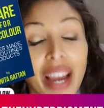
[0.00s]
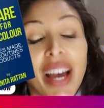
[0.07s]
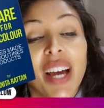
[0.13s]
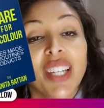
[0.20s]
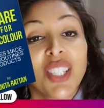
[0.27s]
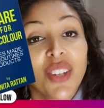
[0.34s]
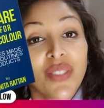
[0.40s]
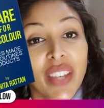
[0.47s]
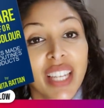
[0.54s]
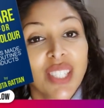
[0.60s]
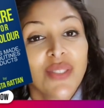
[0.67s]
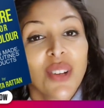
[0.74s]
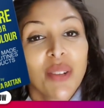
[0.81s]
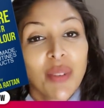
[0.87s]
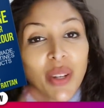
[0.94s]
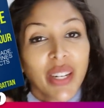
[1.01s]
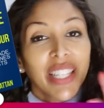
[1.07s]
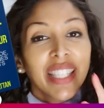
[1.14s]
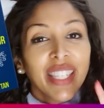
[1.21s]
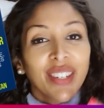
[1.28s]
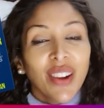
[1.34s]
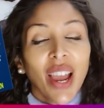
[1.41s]
Don't forget to follow me on
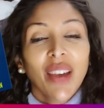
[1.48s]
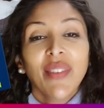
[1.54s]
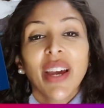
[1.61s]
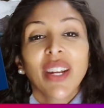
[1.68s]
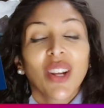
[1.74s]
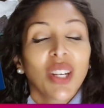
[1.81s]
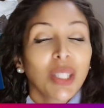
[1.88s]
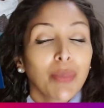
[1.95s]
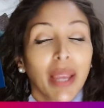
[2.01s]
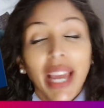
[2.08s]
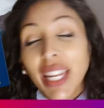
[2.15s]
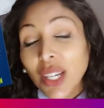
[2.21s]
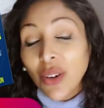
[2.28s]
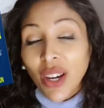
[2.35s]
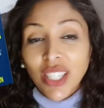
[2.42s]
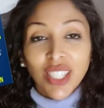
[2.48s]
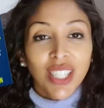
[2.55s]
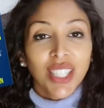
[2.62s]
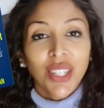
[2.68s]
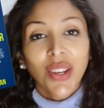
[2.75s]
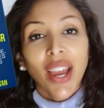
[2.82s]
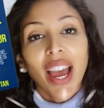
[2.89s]
Instagram and ask me any questions
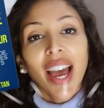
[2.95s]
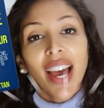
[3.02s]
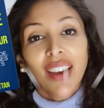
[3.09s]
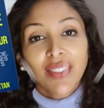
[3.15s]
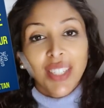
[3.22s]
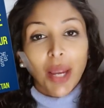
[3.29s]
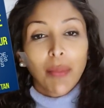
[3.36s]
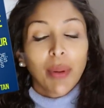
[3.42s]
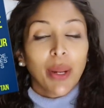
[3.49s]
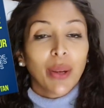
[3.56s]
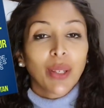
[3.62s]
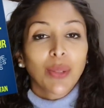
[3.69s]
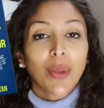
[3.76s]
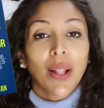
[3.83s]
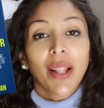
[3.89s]
that you have down below as well.